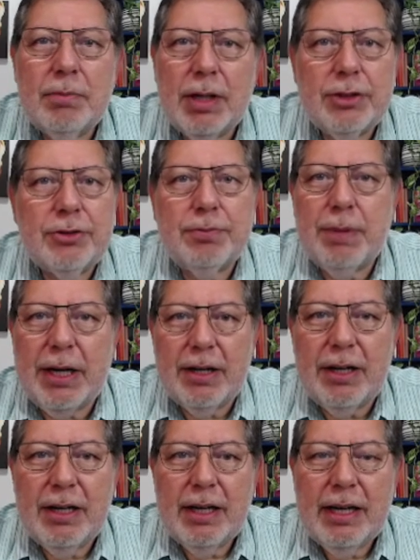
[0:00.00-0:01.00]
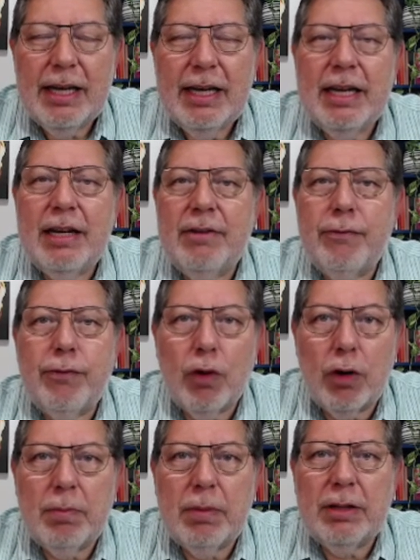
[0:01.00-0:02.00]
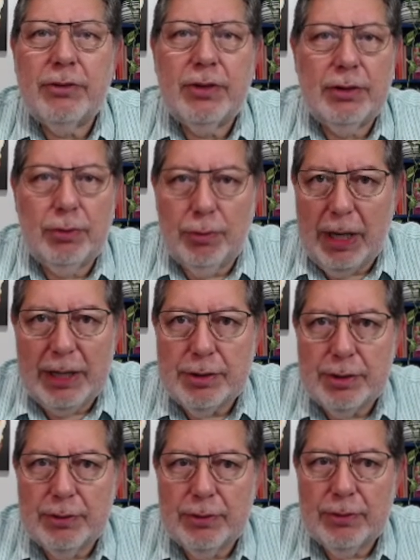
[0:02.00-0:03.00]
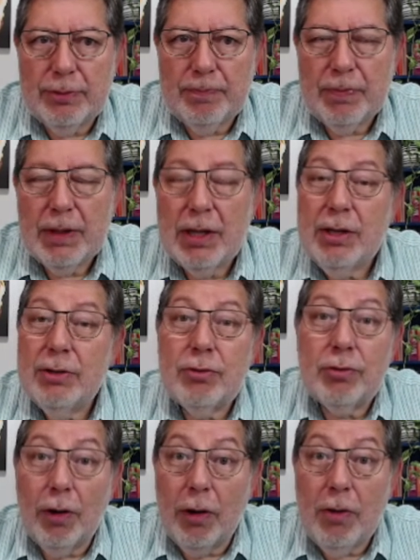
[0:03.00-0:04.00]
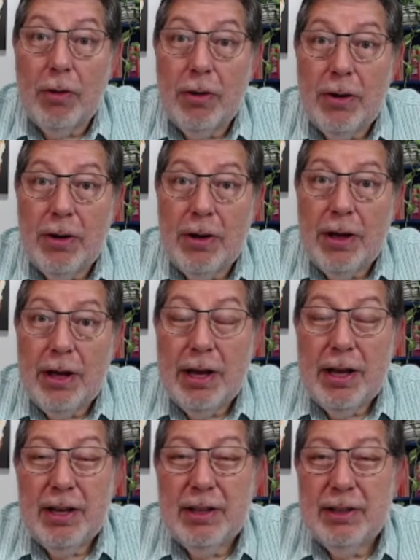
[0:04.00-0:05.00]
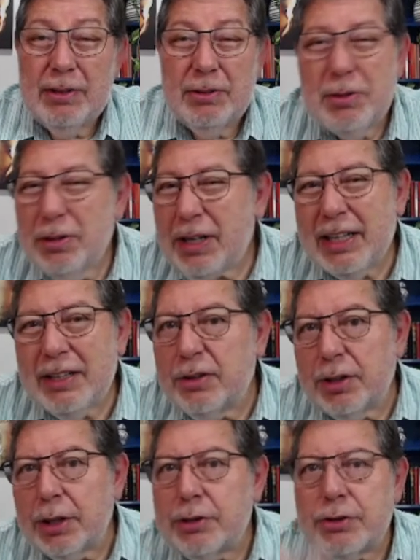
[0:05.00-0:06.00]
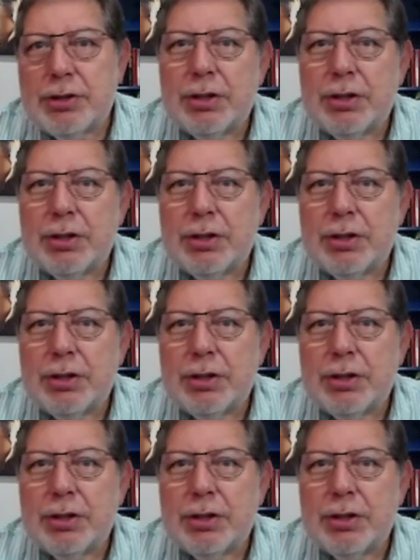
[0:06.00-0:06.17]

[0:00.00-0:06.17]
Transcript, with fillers: much better in informal situations. So you can ditch